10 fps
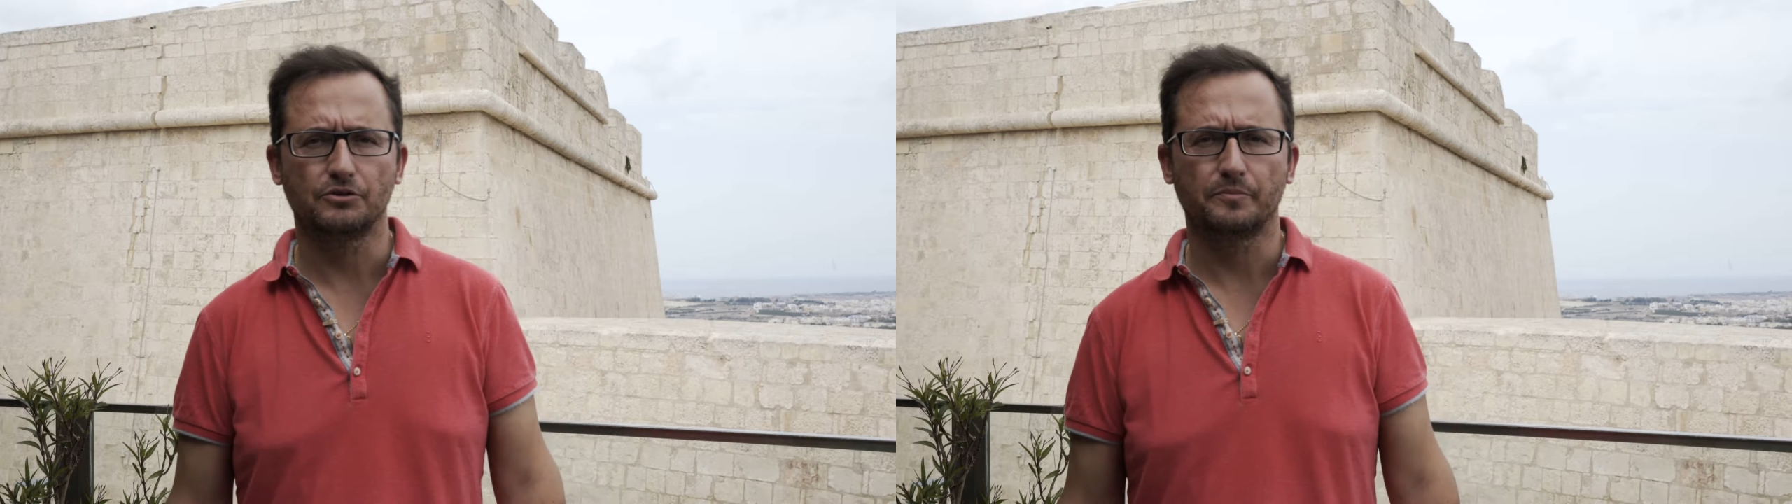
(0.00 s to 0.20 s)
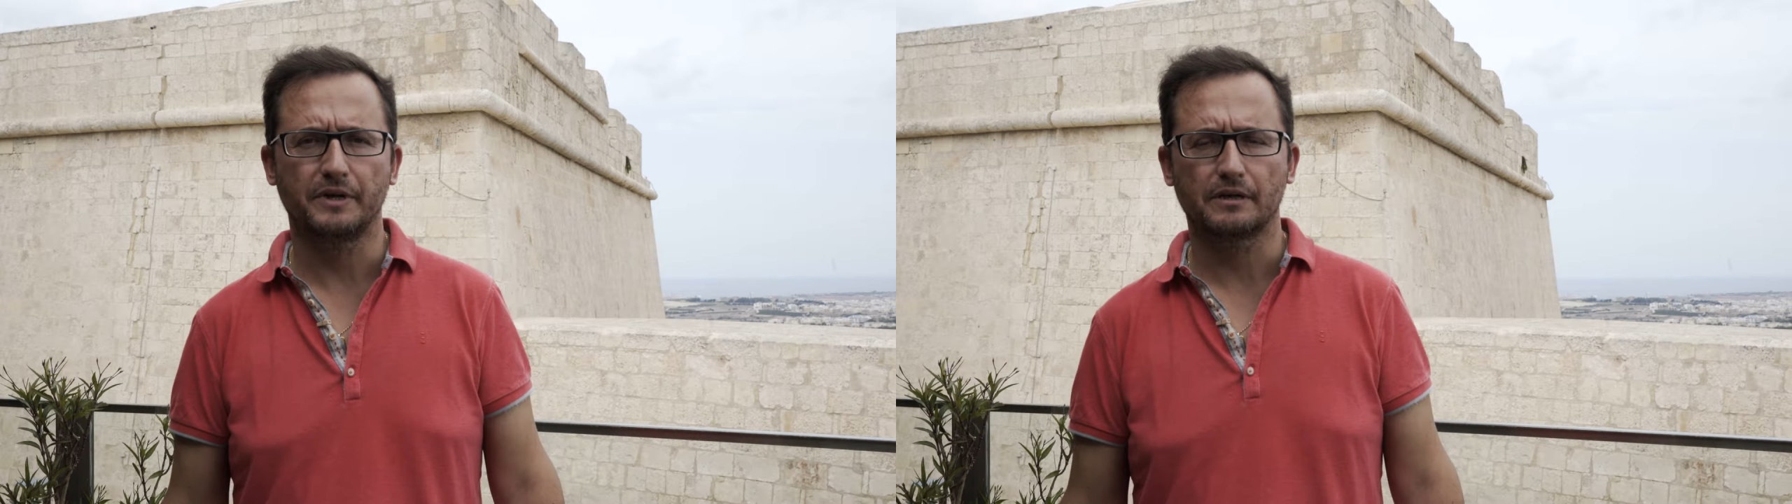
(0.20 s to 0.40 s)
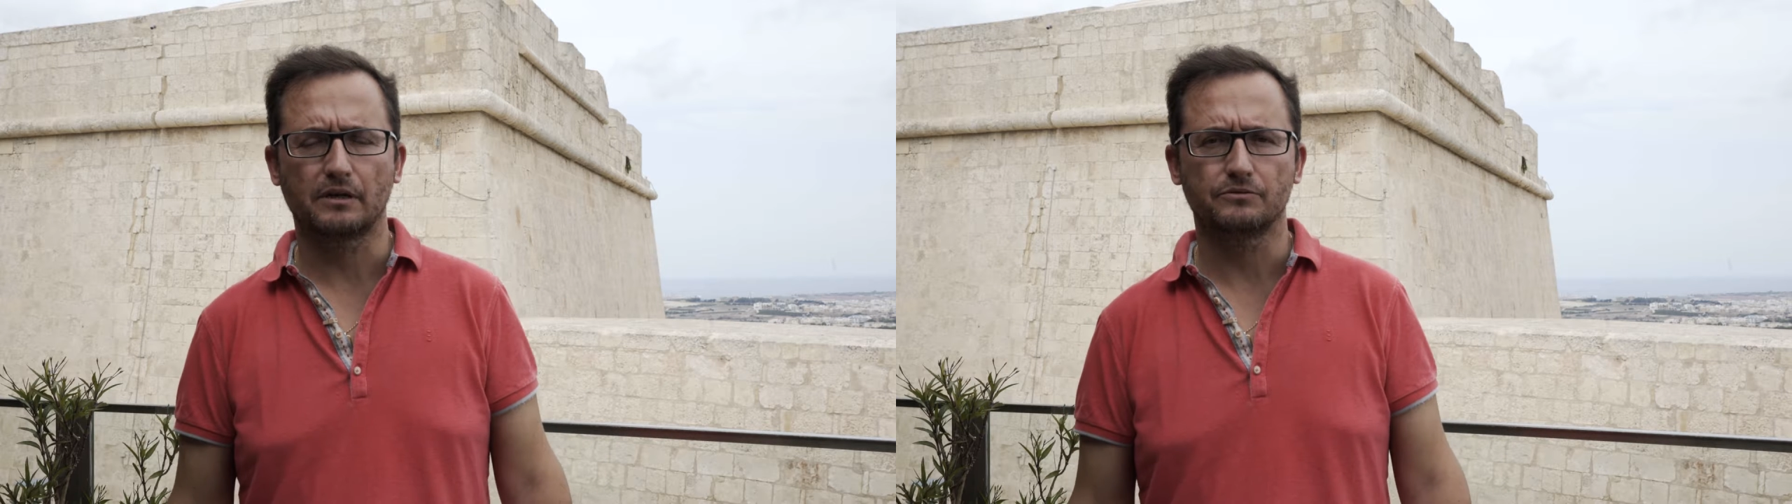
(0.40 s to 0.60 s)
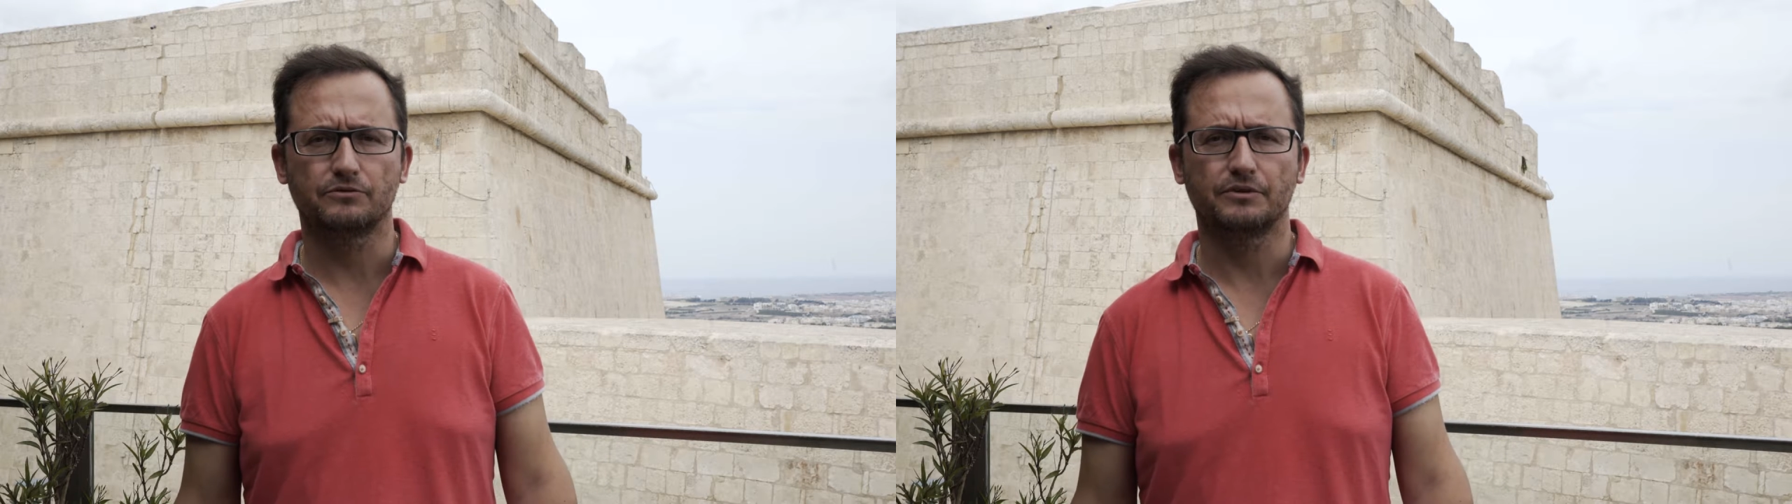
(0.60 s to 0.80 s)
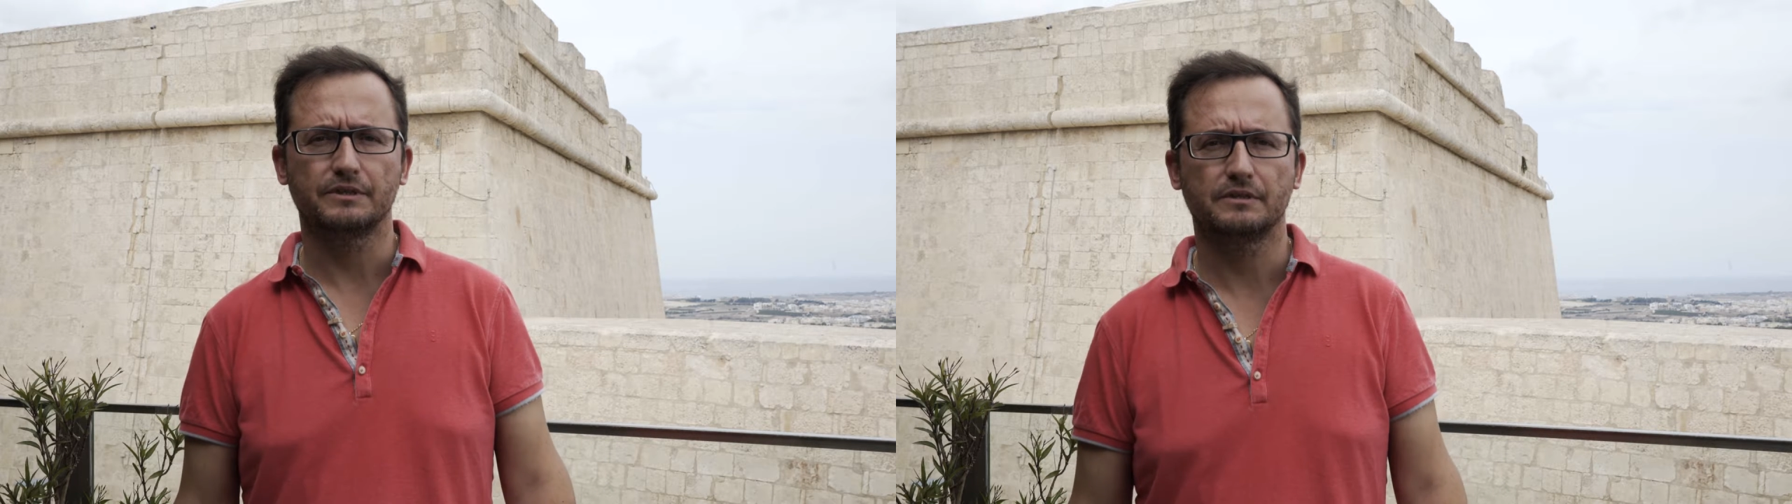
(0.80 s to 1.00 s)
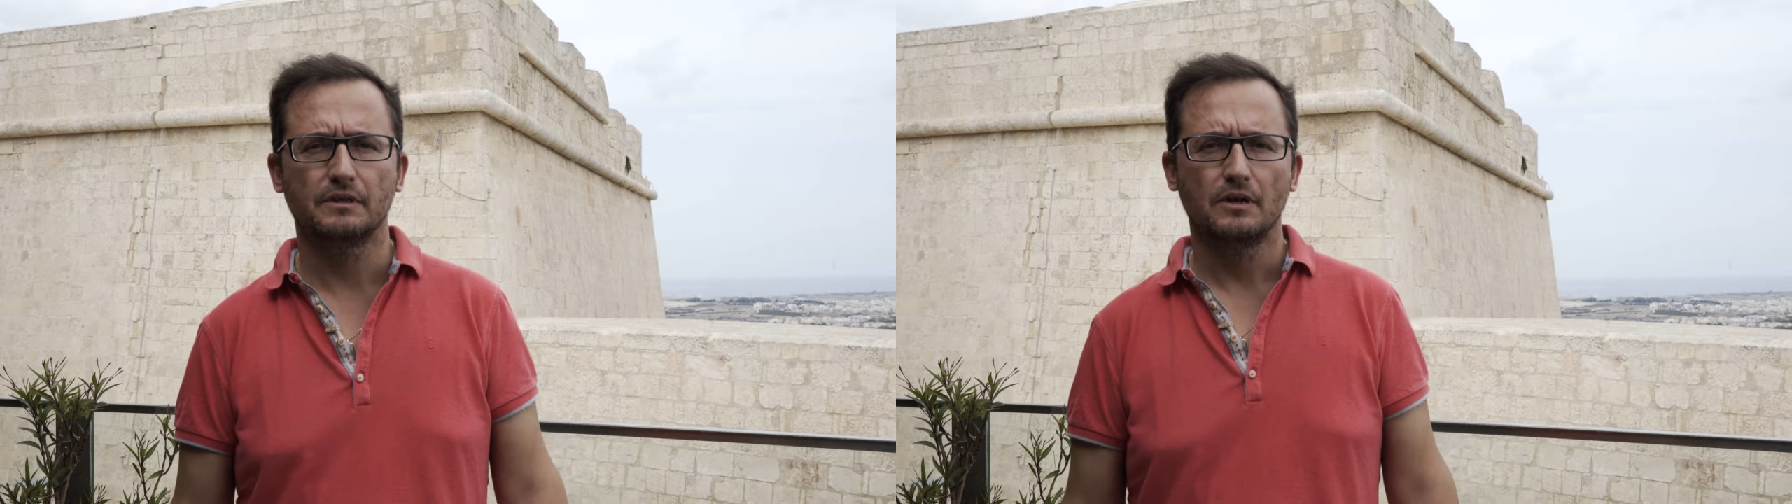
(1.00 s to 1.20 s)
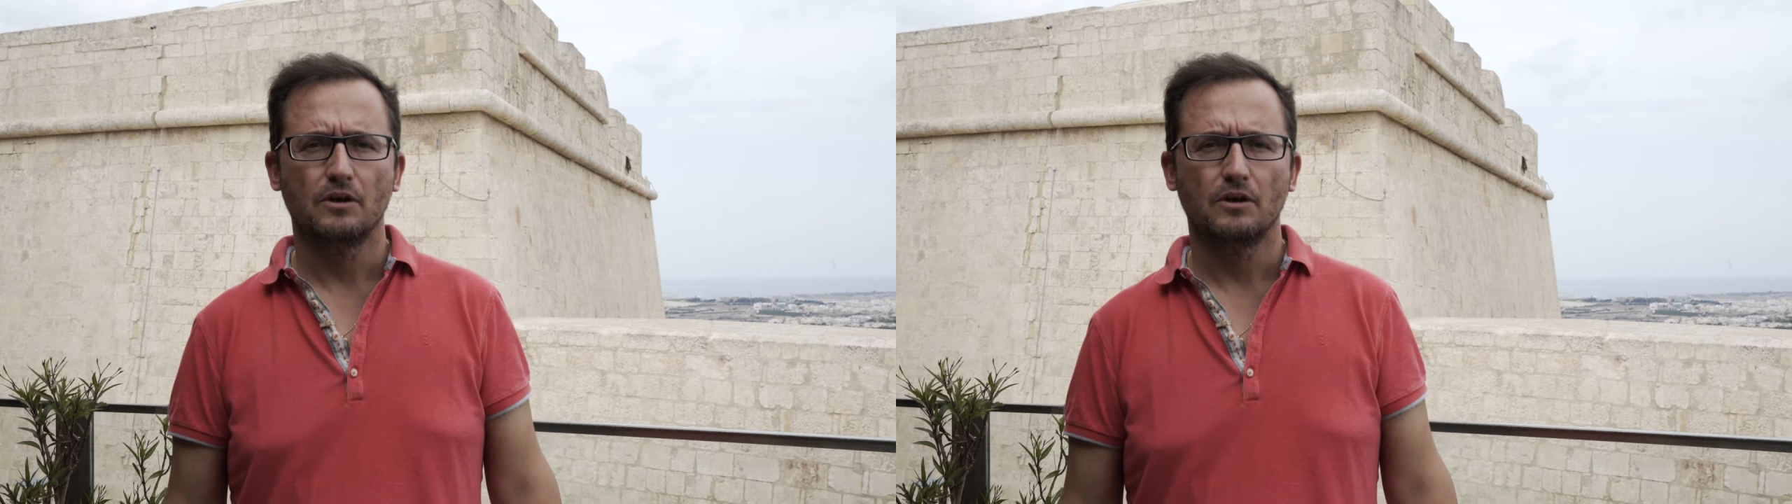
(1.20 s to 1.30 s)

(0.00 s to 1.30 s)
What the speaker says: European countries.